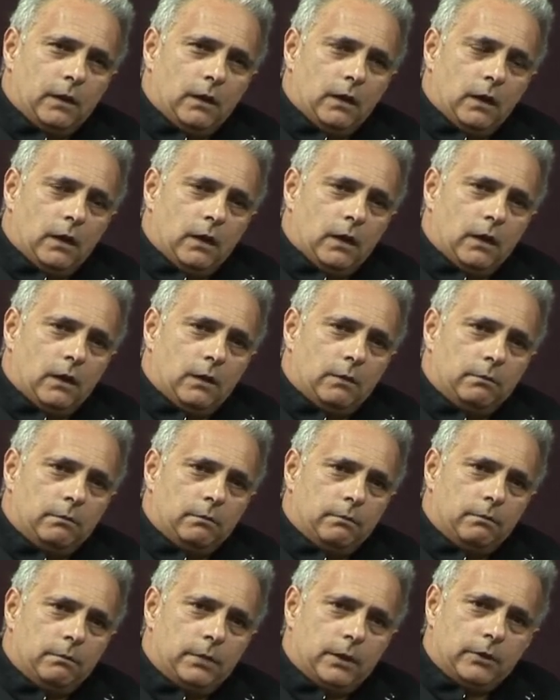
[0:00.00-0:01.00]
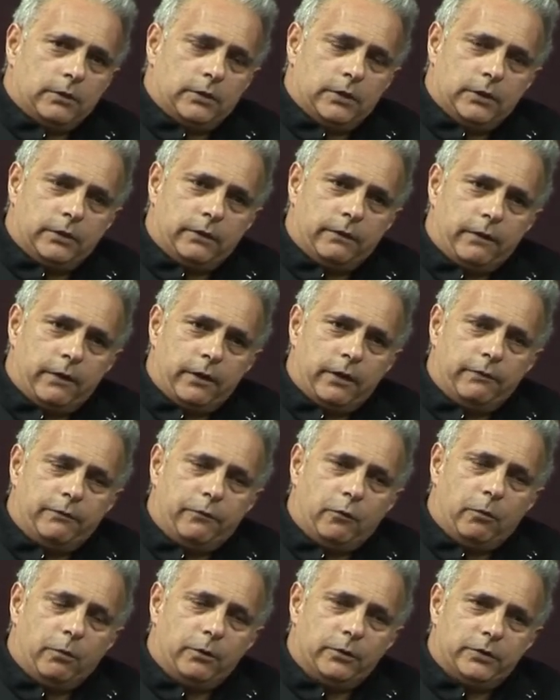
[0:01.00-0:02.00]
because it's a very
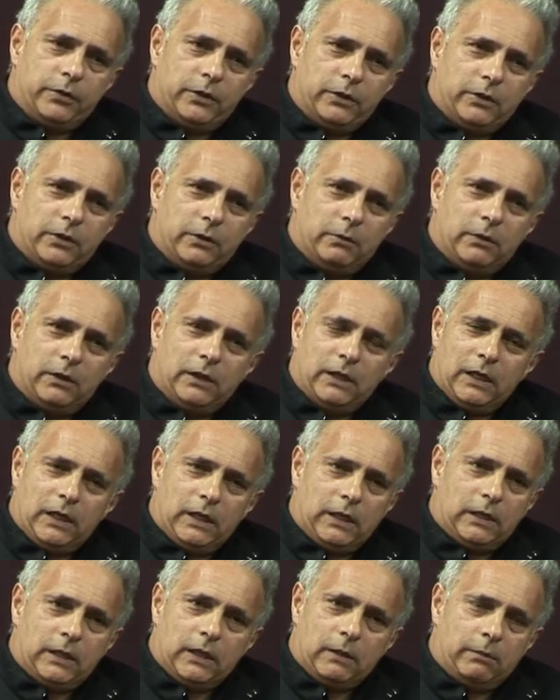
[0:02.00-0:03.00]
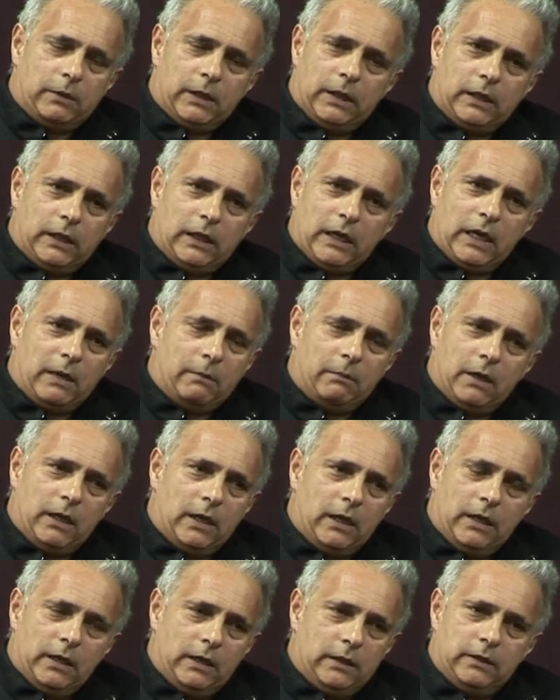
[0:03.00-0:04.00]
formal system and they end up getting
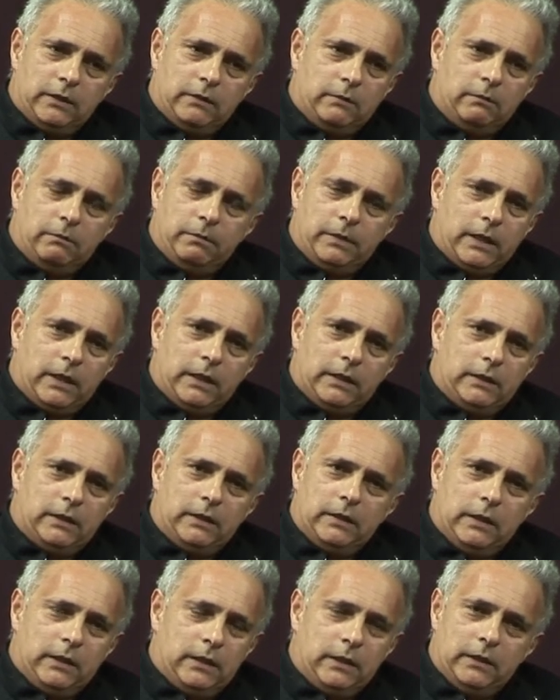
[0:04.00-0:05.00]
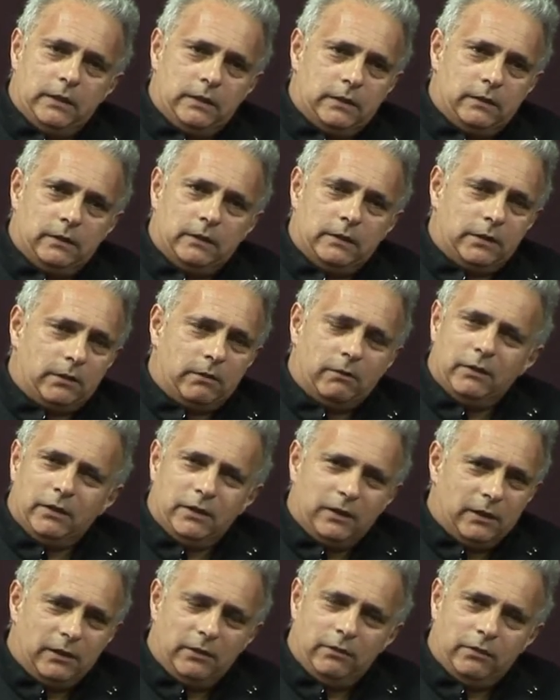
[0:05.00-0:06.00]
MAs and PhDs and so
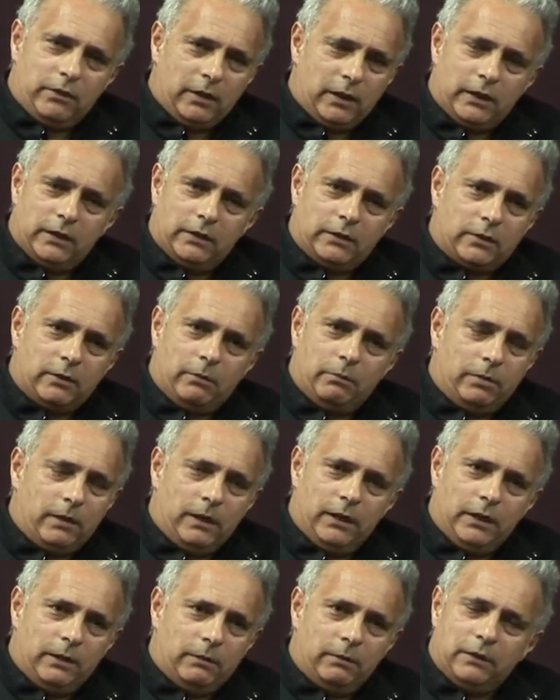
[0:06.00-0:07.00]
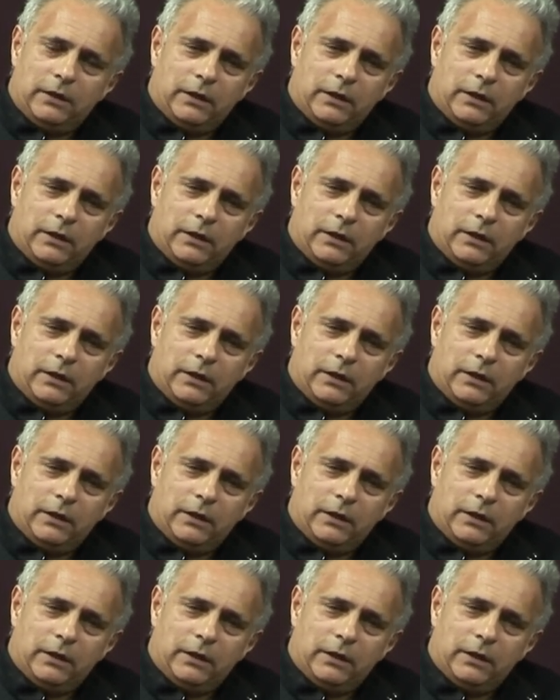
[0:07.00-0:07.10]
on, and you think it's completely...